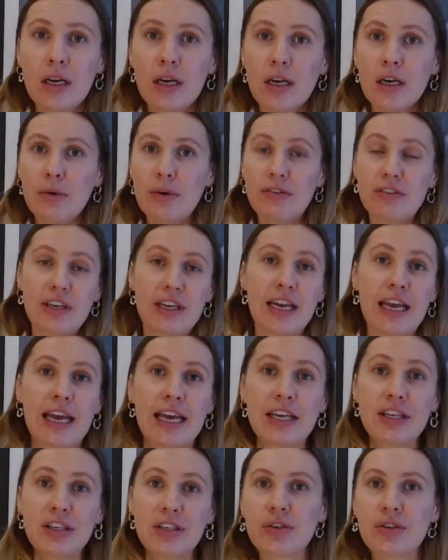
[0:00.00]
we've seen
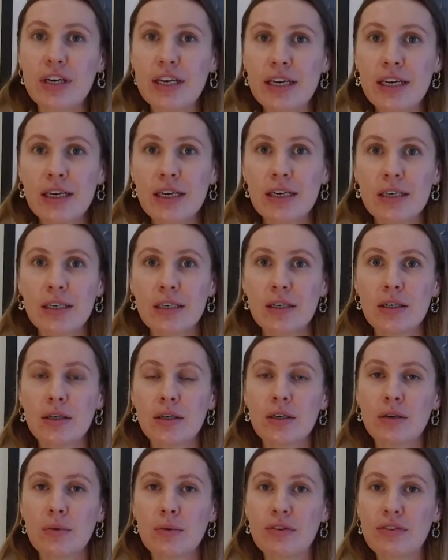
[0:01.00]
history,
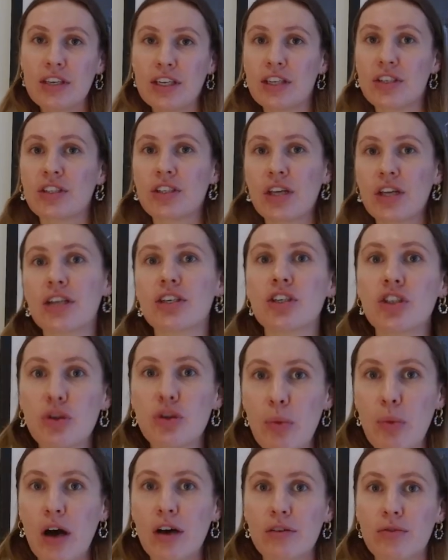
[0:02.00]
we've seen a surge in
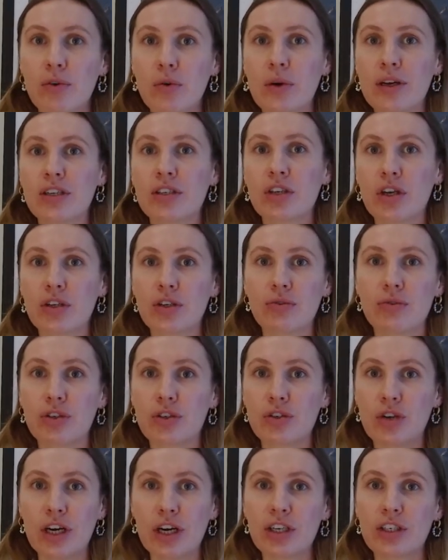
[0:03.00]
demand following social
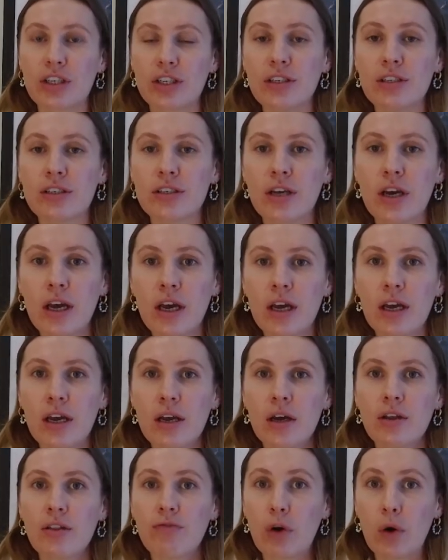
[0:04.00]
restrictions,
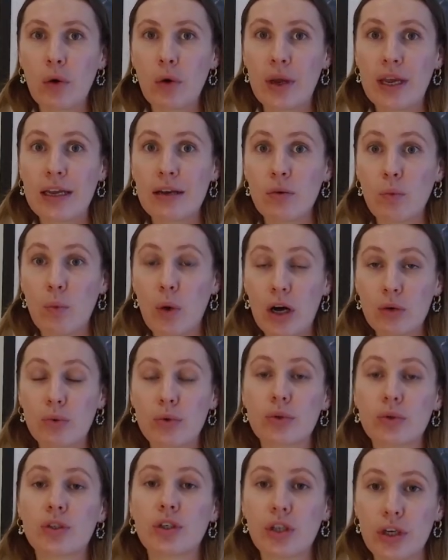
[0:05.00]
following World
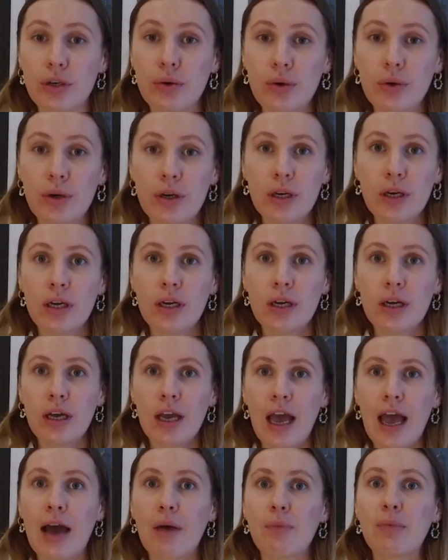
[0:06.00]
War II,
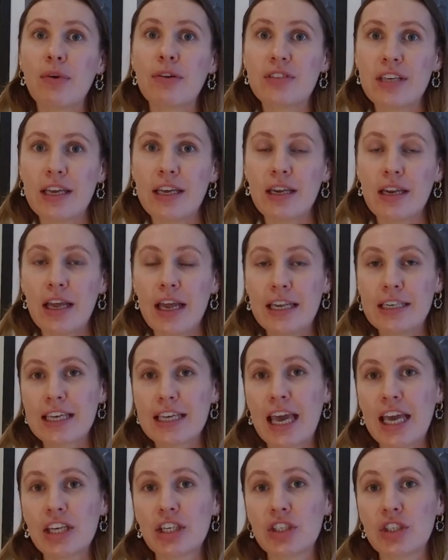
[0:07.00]
and we've seen
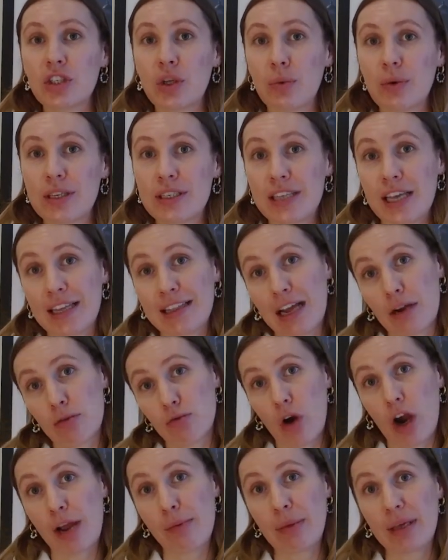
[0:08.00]
indications that we're seeing that
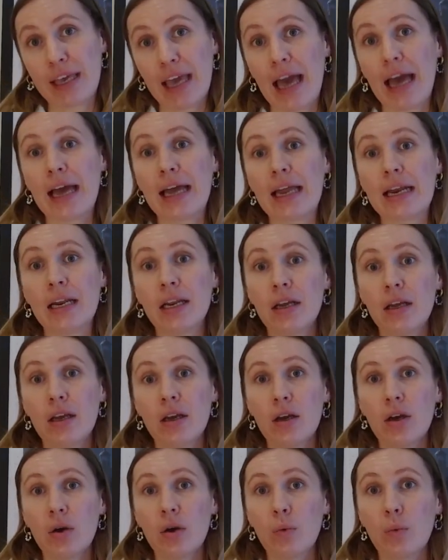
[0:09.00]
rhyme again
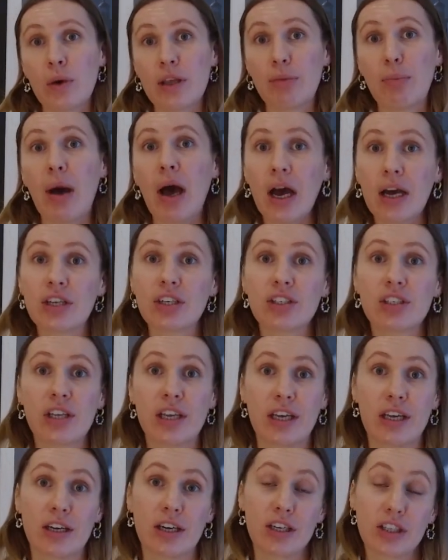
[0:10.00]
with
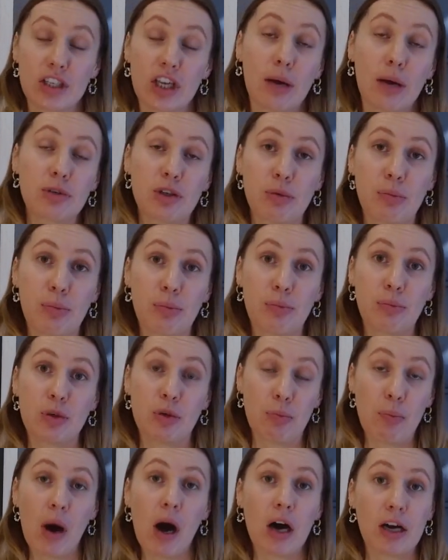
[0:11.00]
purchasing and consumption
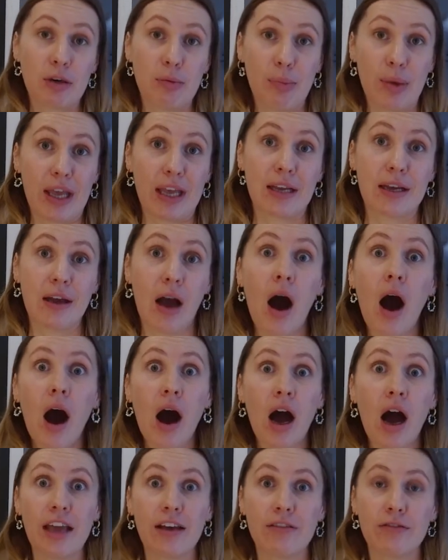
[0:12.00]
demand being
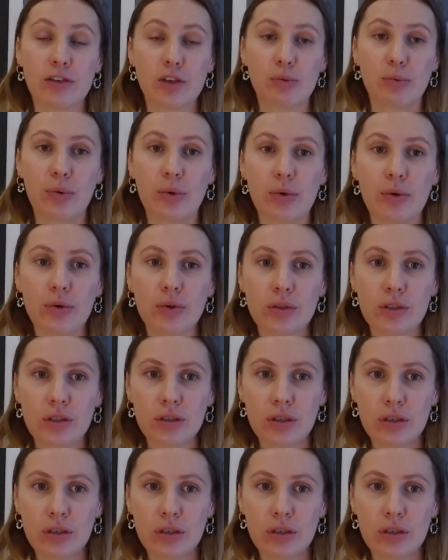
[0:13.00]
high for sport.